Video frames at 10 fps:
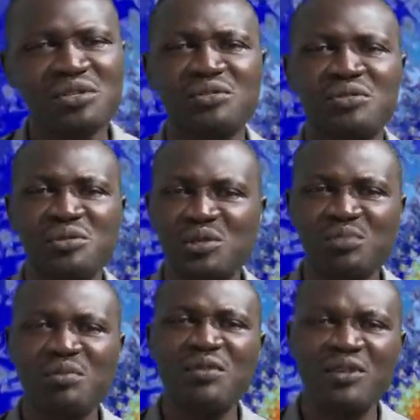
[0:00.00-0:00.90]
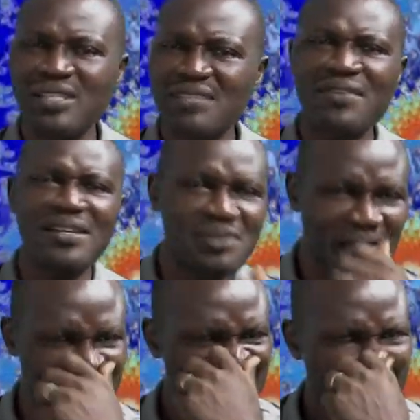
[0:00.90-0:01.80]
so to speak, because
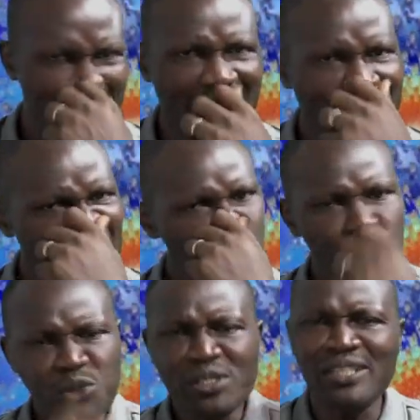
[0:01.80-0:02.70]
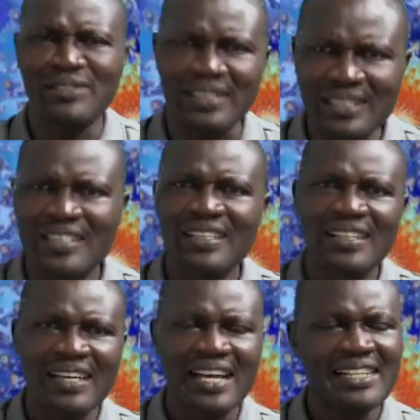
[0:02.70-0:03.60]
eventually they get to do nothing
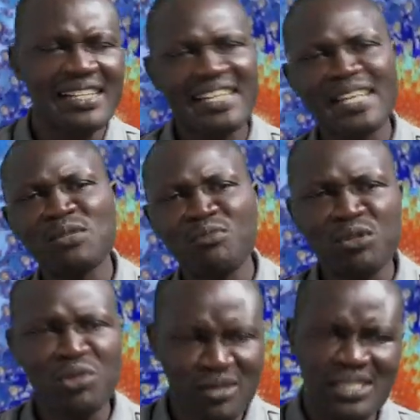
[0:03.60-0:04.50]
and they get to be tossed